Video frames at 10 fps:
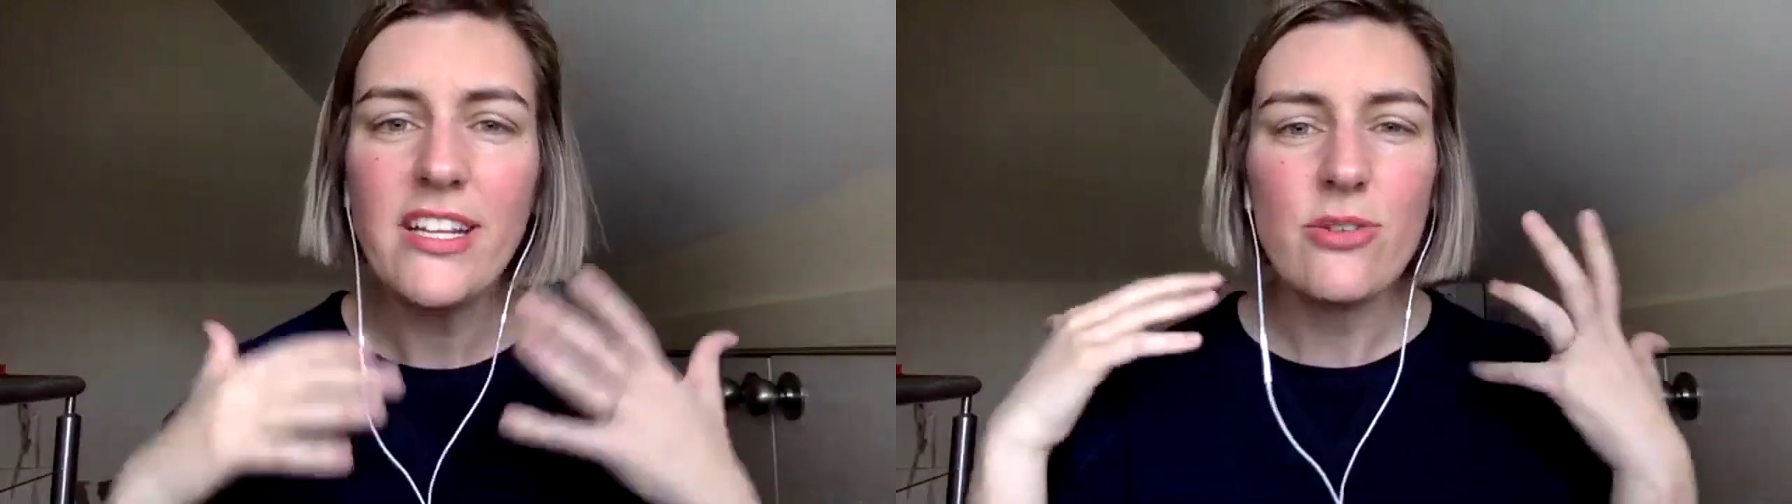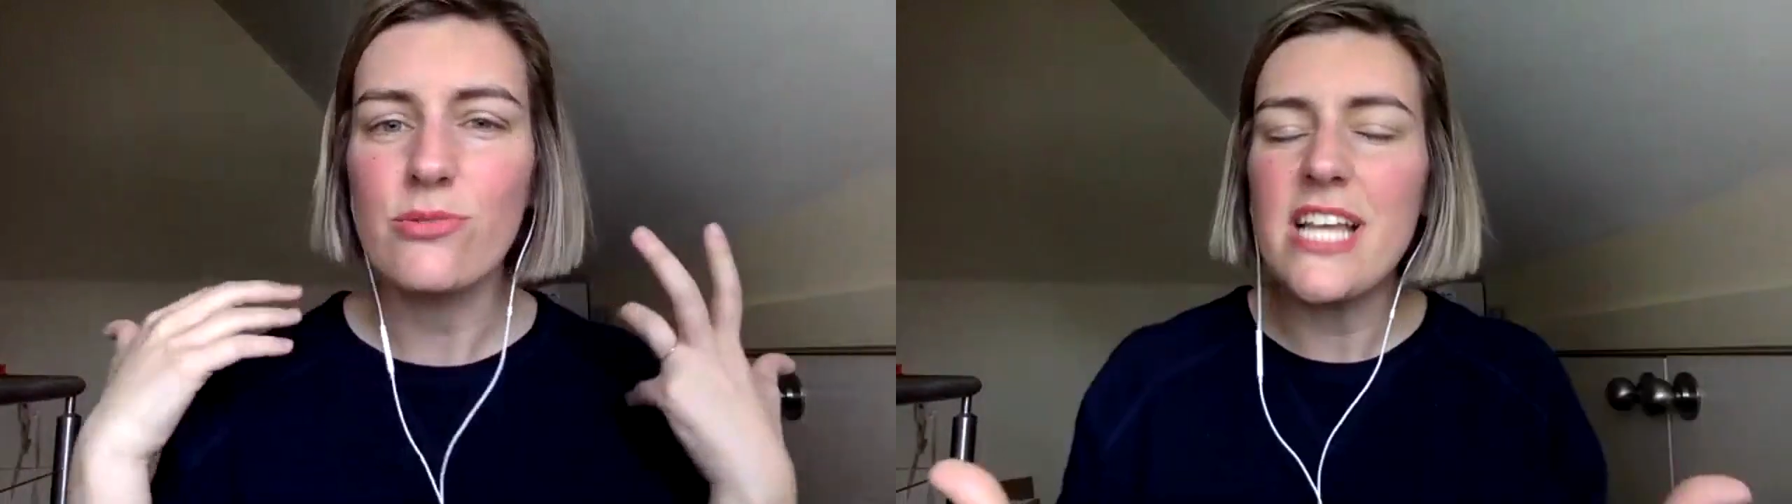
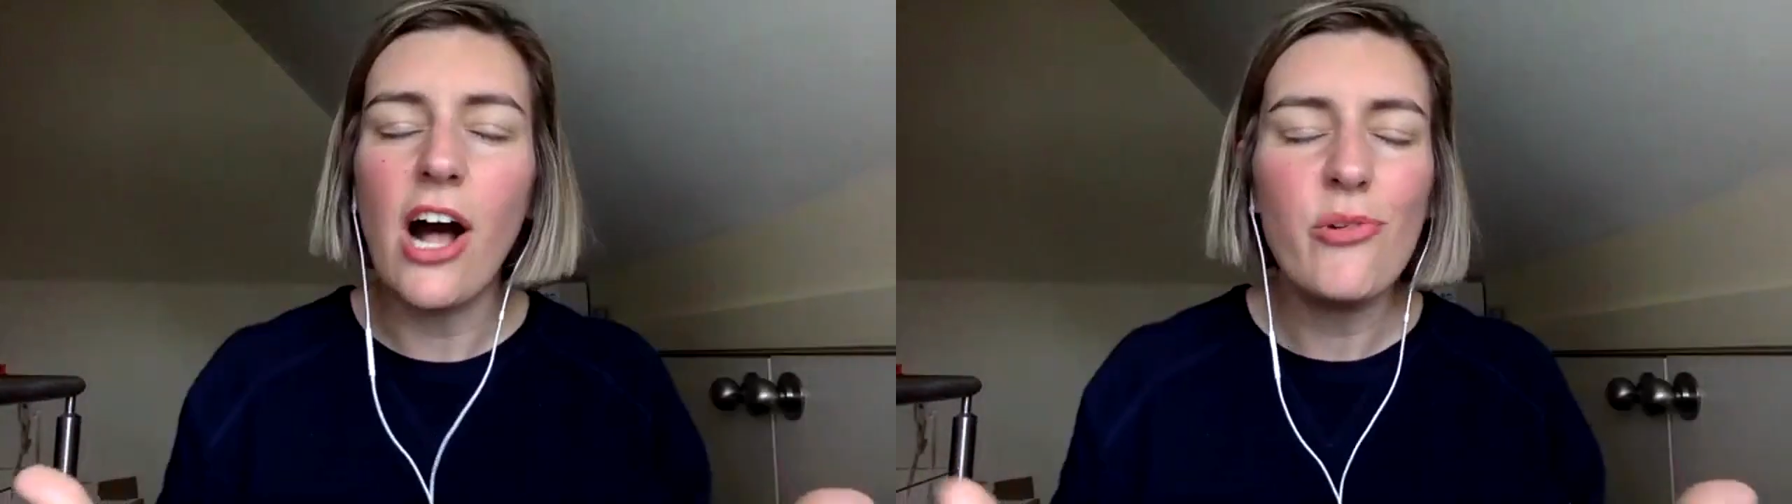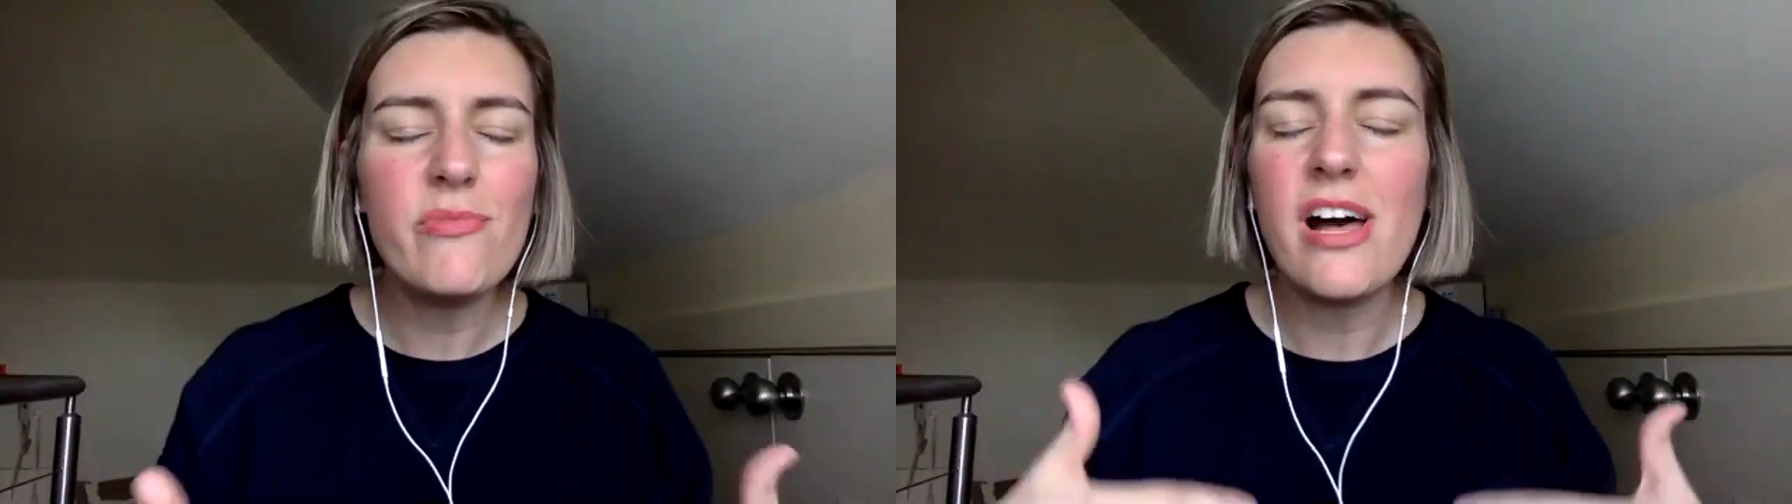So
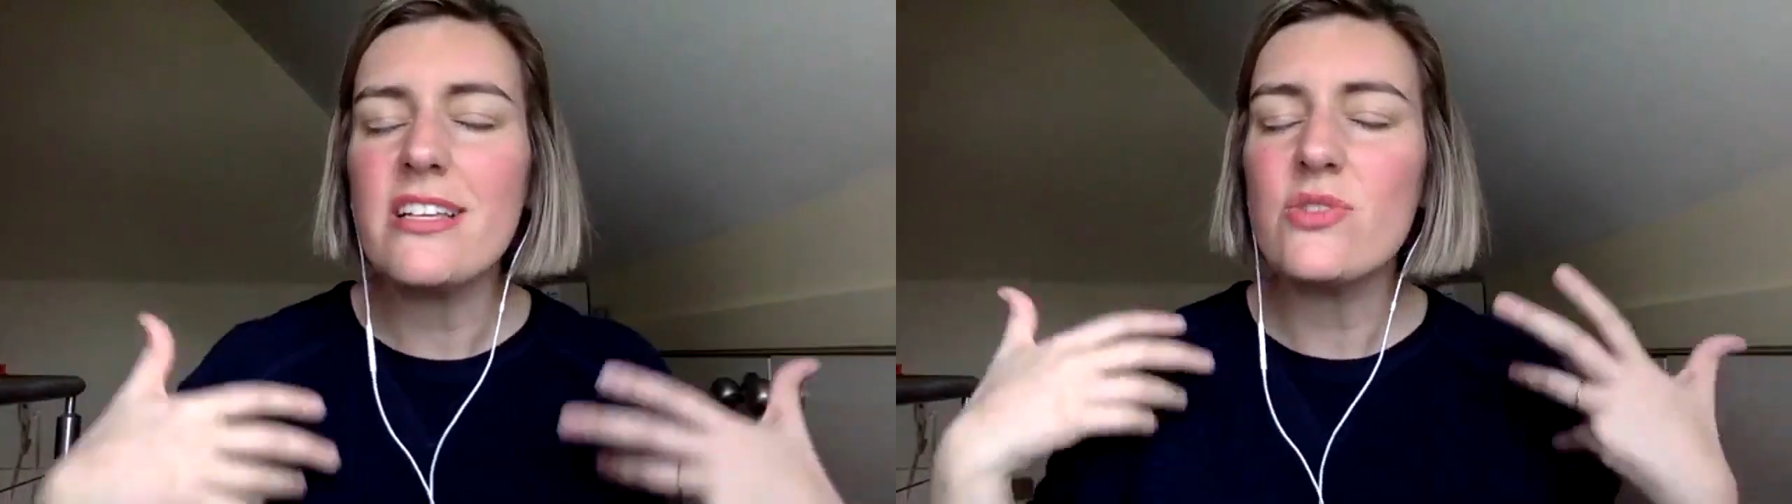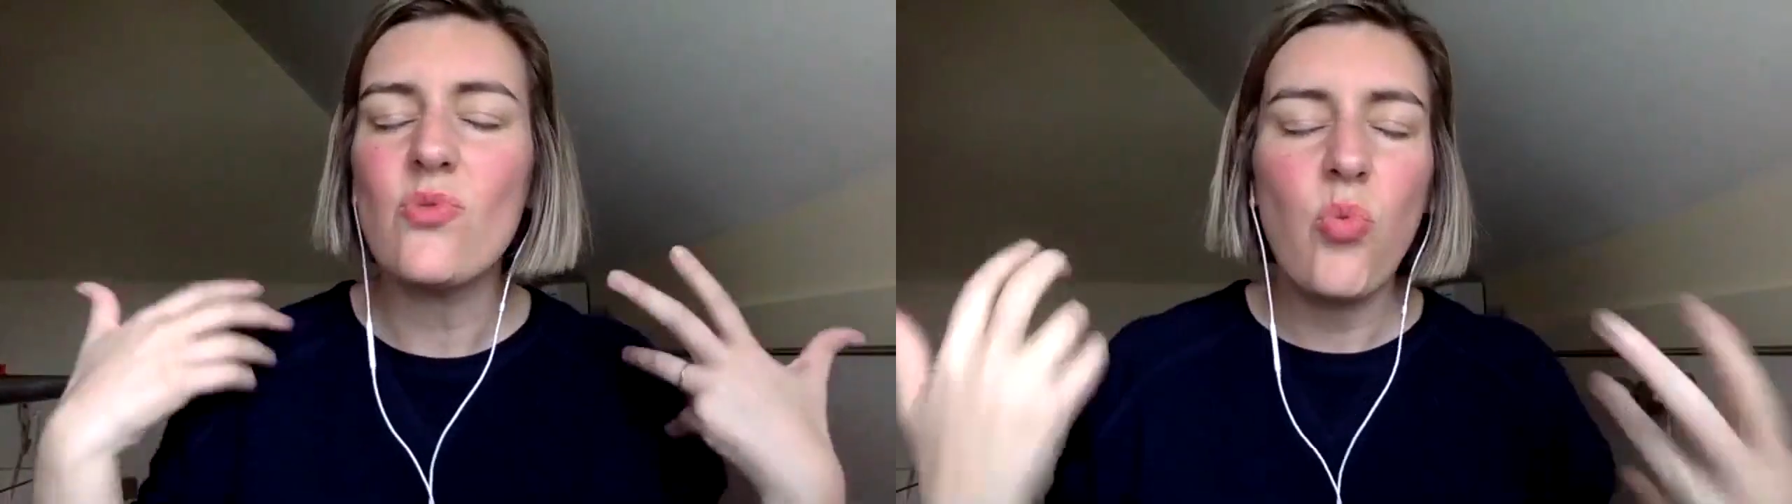tell
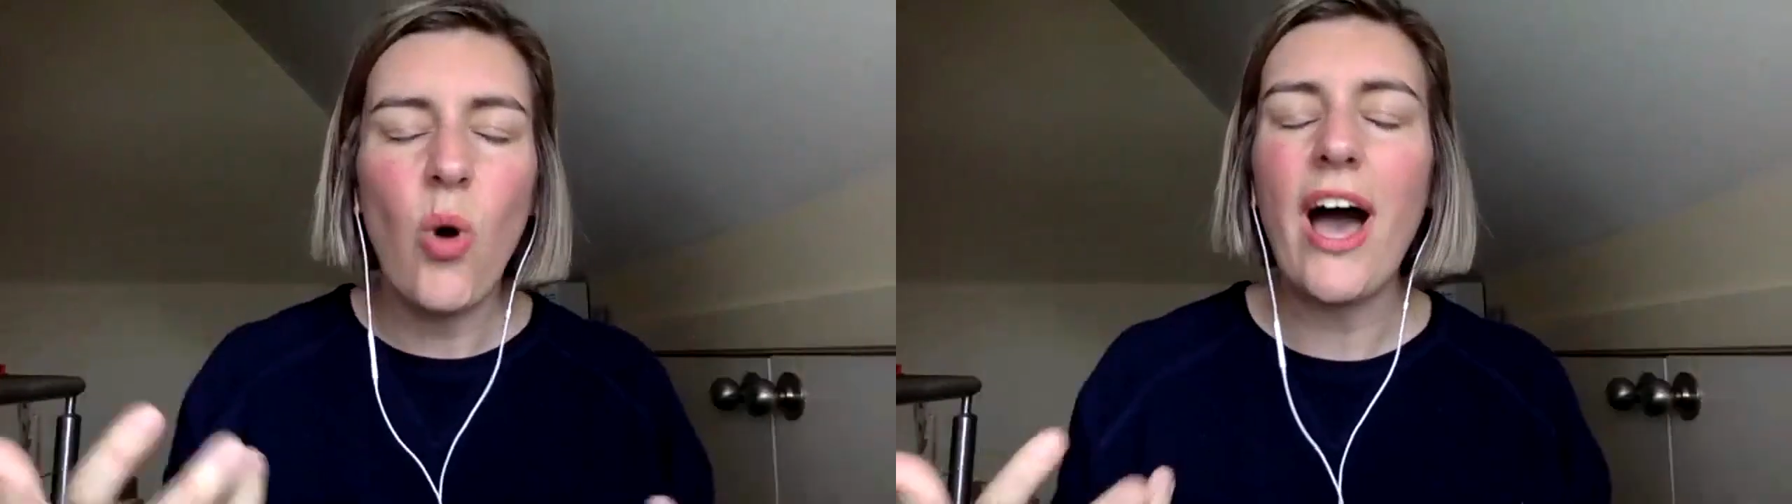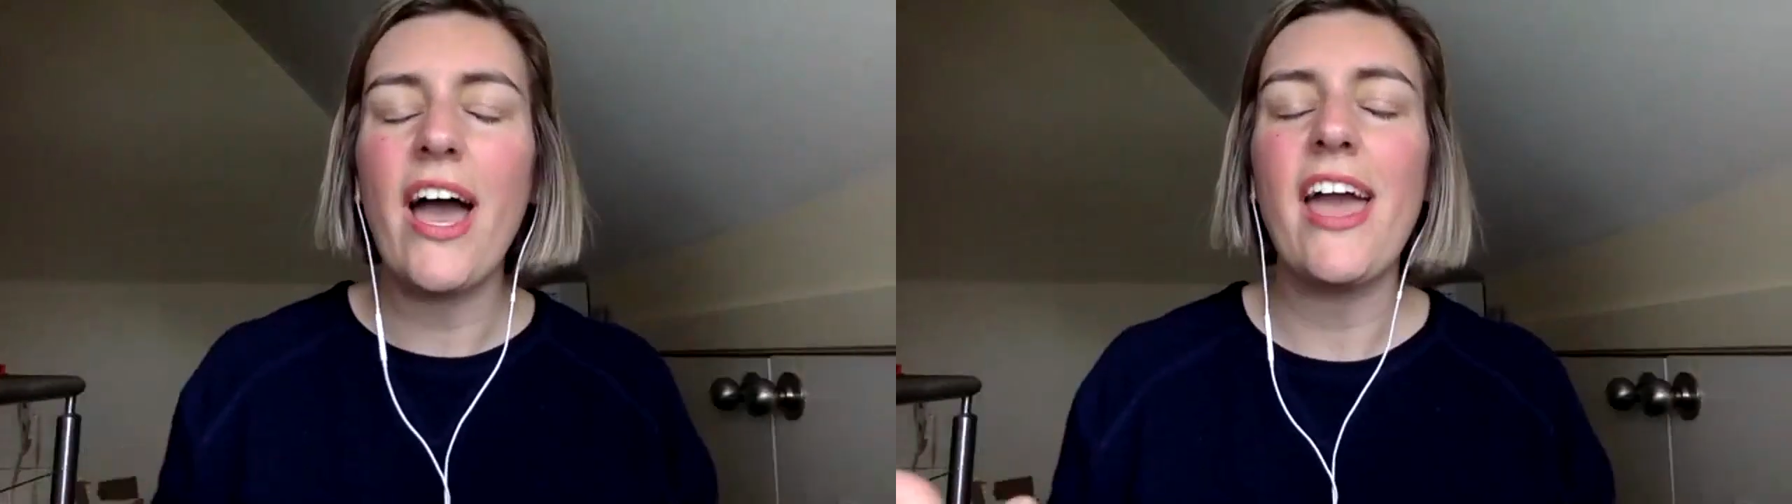us
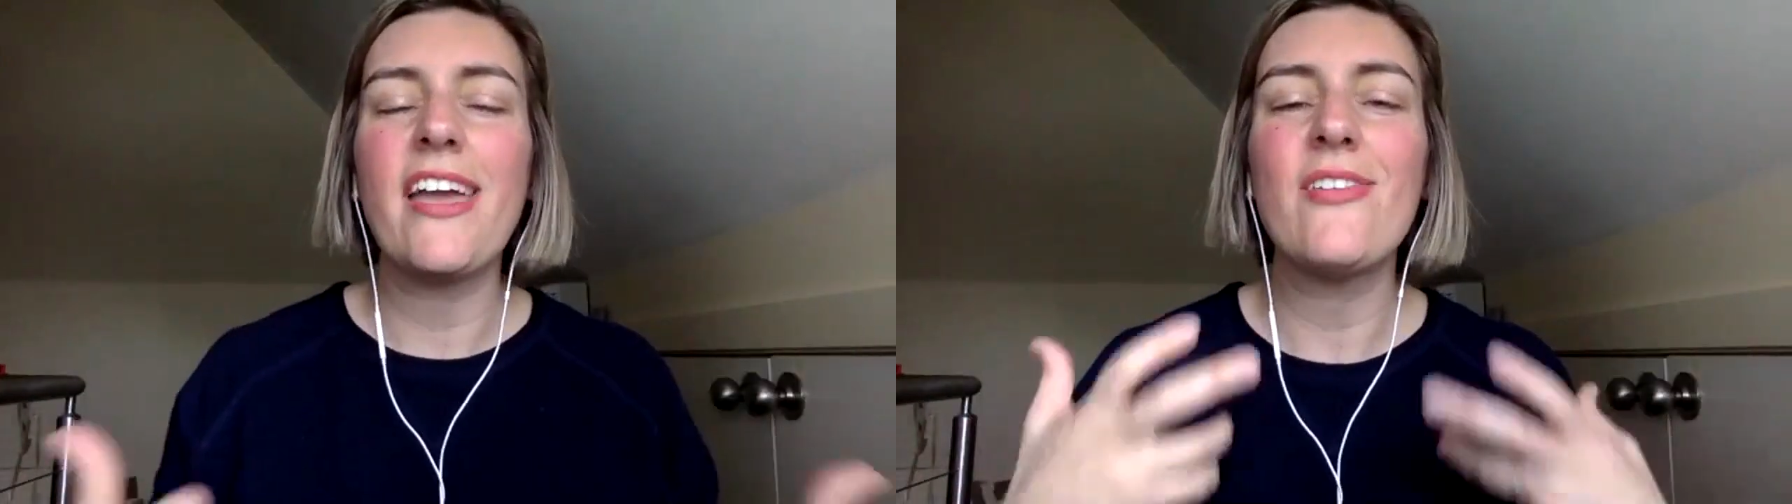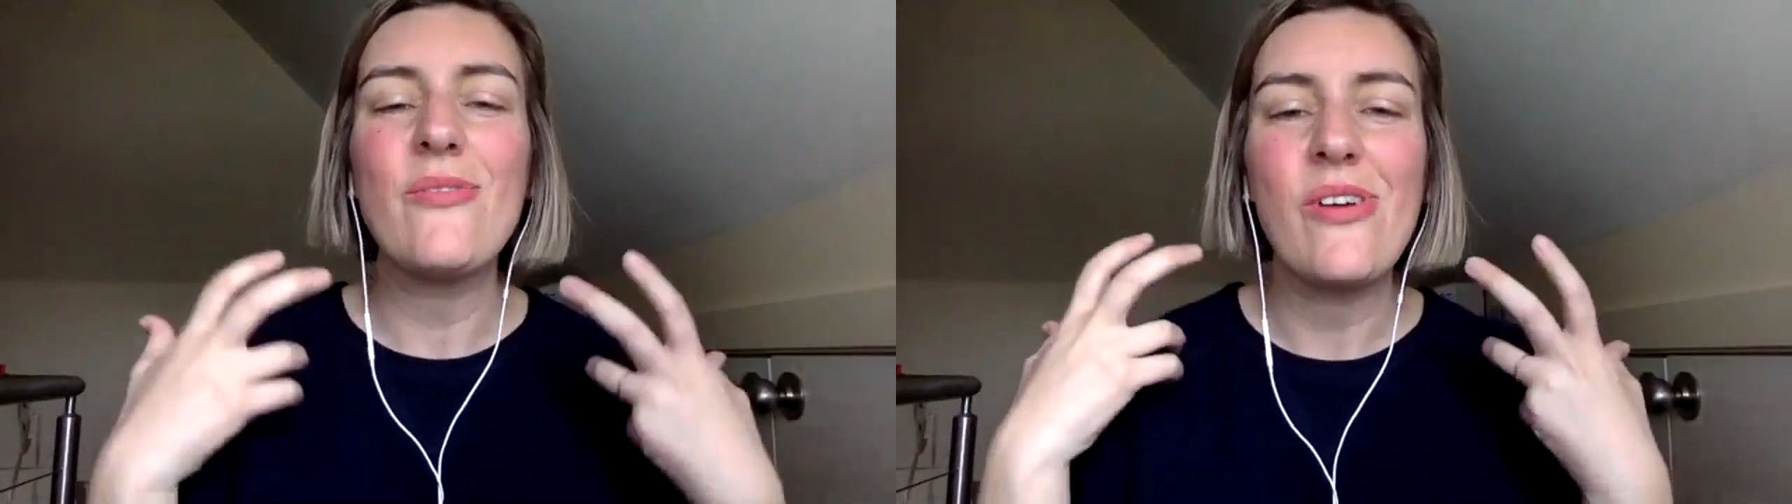why